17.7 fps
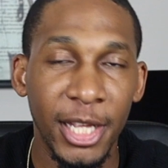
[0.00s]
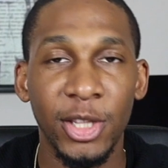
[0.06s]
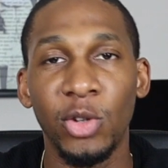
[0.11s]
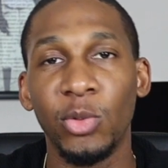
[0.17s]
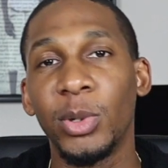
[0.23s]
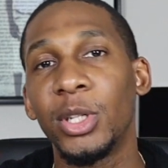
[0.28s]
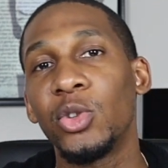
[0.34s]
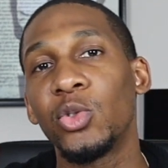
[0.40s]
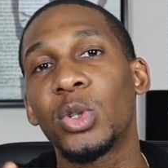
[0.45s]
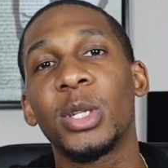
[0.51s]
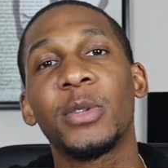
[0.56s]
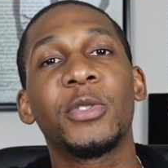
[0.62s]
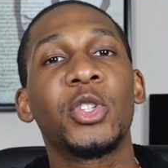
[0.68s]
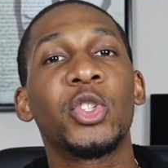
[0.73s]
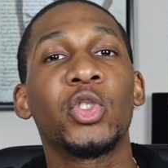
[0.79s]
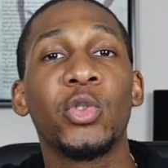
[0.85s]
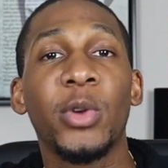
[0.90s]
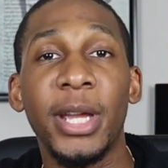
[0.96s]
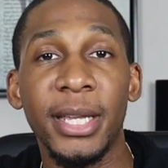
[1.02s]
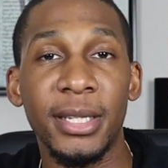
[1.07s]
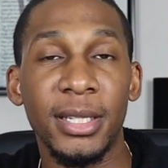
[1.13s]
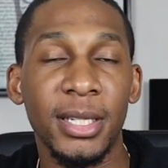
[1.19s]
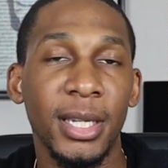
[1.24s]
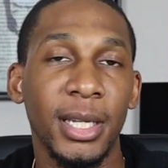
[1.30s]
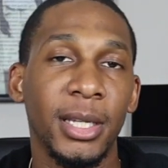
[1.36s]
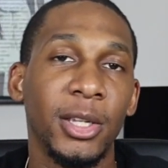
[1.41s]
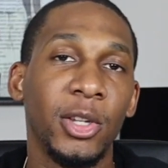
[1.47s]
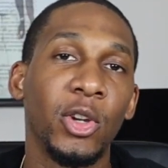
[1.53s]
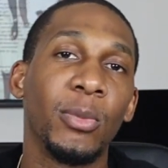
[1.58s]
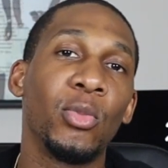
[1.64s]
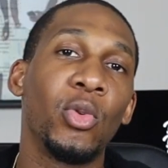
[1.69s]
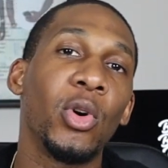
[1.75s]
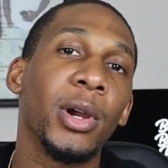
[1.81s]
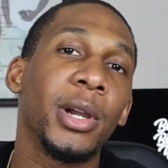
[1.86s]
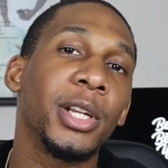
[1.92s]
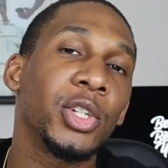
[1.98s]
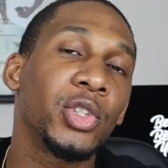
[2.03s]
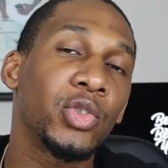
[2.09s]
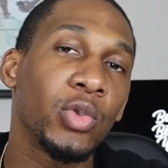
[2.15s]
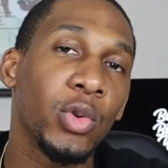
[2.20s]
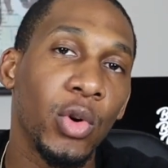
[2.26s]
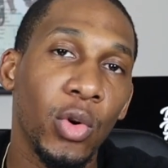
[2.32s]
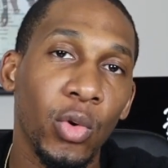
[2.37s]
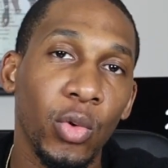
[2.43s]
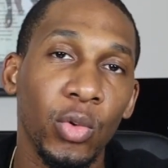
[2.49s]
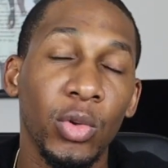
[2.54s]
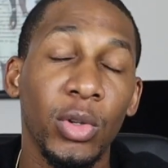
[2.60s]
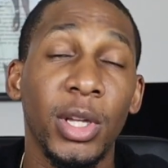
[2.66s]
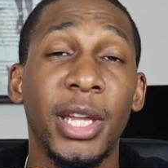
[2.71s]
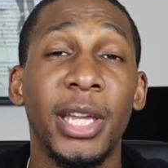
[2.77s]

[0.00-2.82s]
the reduce of stress, you're more controlled,